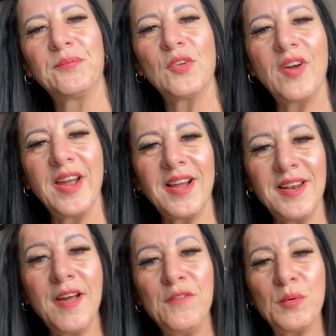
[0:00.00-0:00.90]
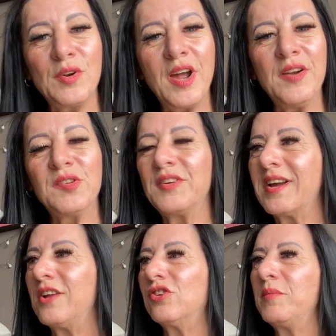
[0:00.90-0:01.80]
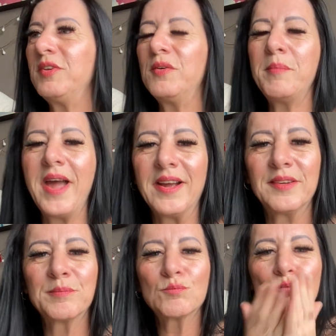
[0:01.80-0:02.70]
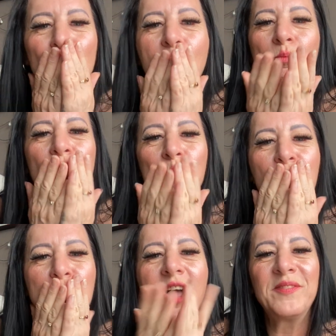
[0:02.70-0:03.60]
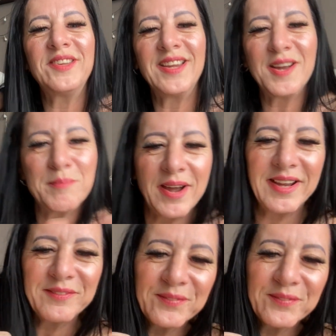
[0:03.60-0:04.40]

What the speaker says: All right, I love you all loads, and I'll catch up with you in a bit. Take care, bye.